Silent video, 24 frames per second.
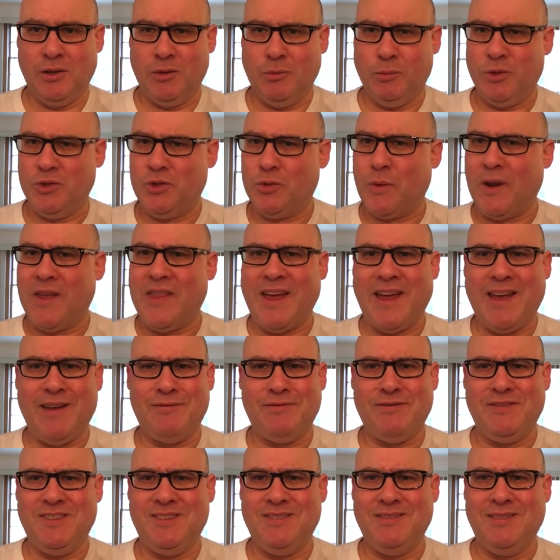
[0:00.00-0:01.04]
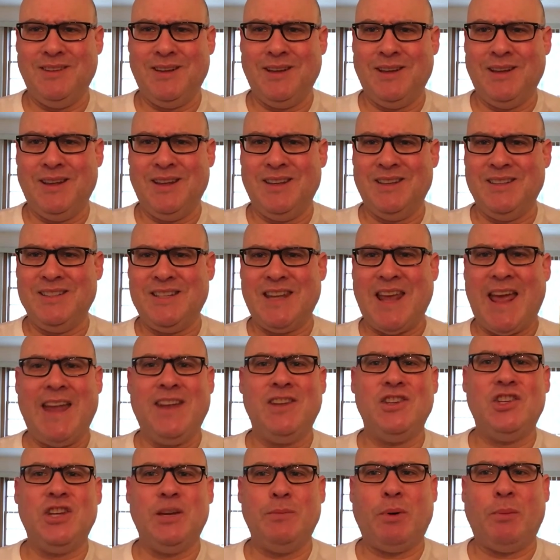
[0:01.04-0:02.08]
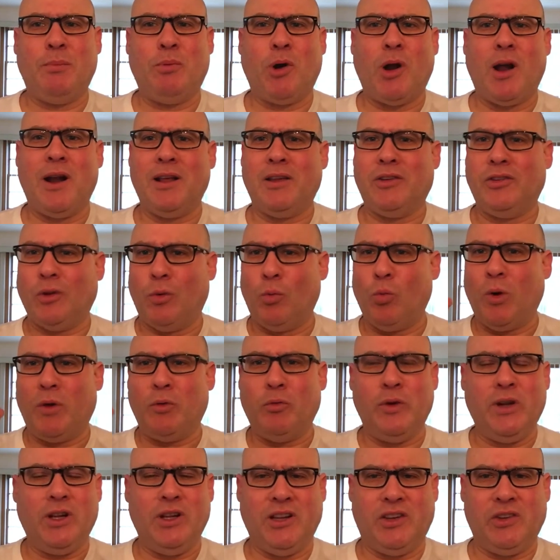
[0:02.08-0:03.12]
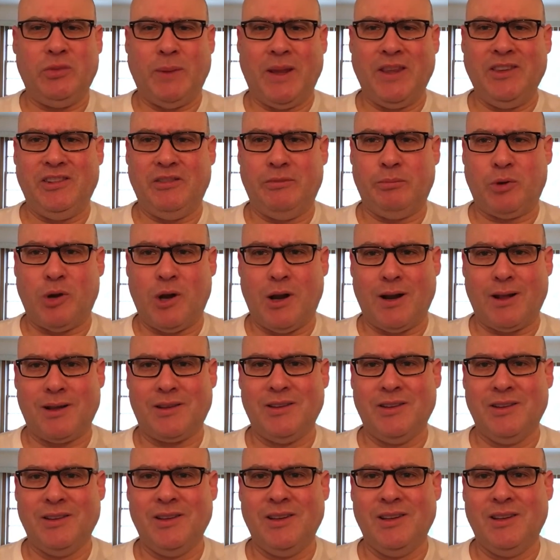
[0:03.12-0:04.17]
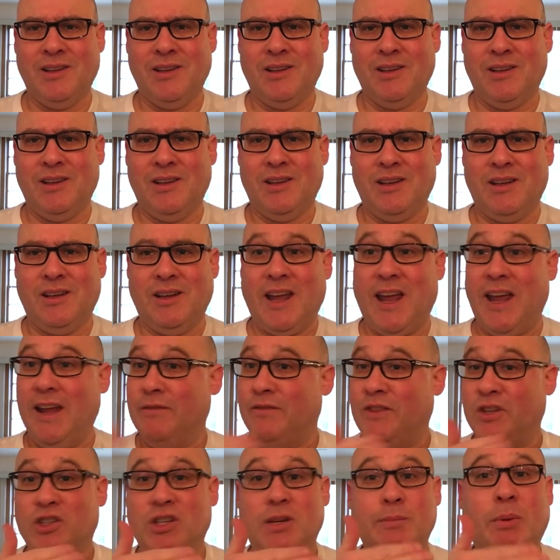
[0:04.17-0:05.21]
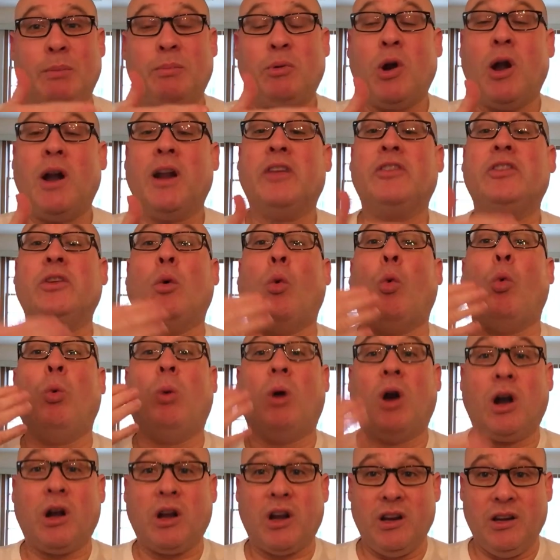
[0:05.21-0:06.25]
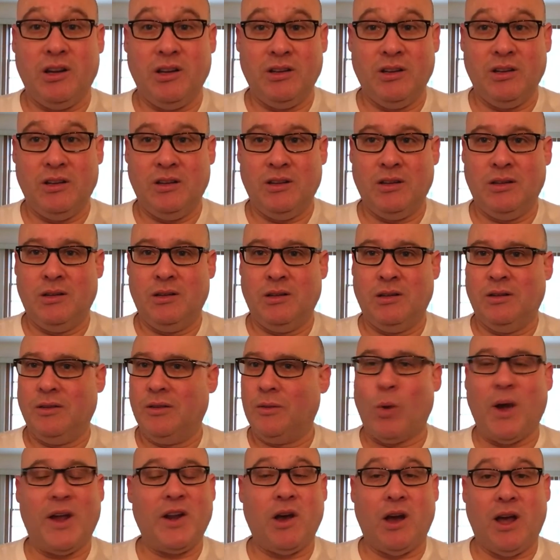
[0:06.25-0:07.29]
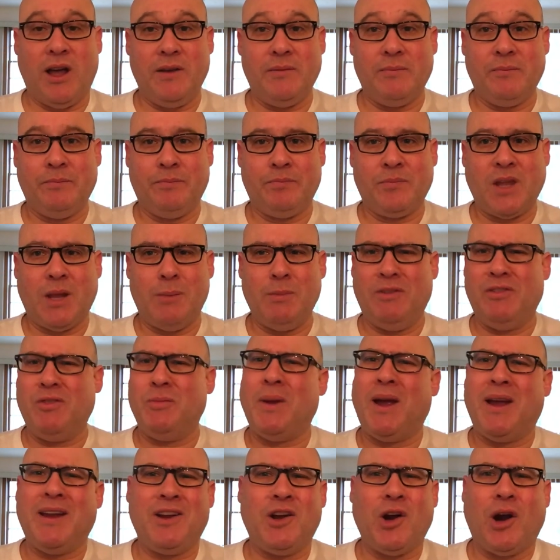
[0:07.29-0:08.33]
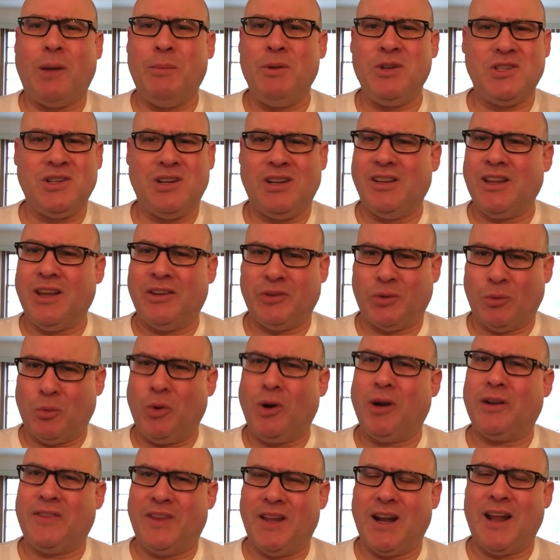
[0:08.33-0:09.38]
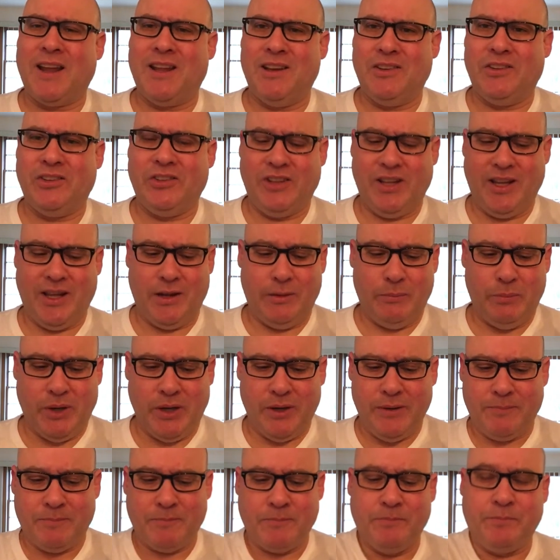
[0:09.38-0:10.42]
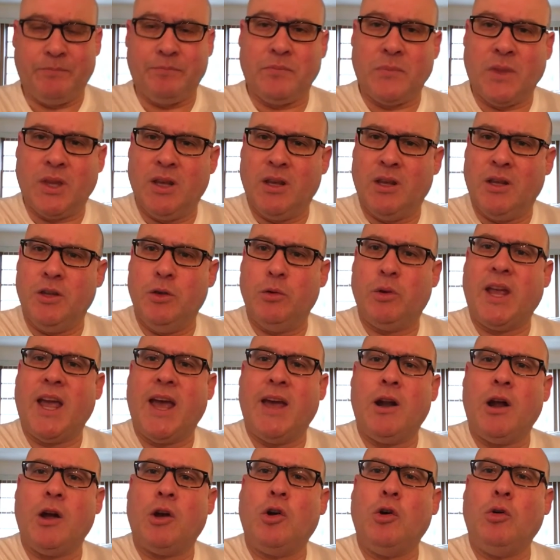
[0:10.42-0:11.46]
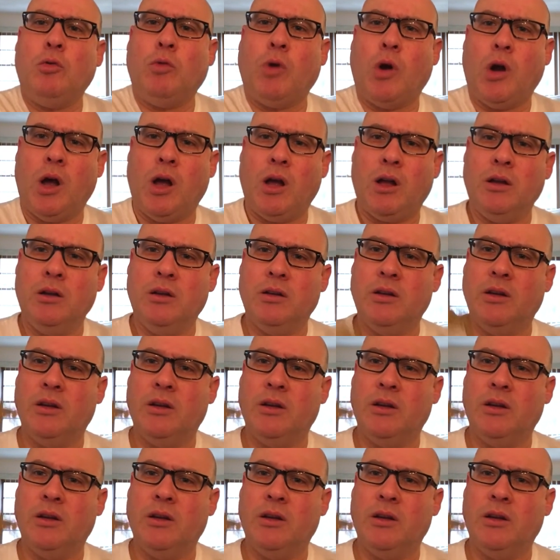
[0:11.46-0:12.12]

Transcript: Would you rather have 10 cheaper products or one real expensive product? Hey, if the cheaper products work, why not? I mean, if you're buying garbage and it doesn't work, then I understand, but you cannot go wrong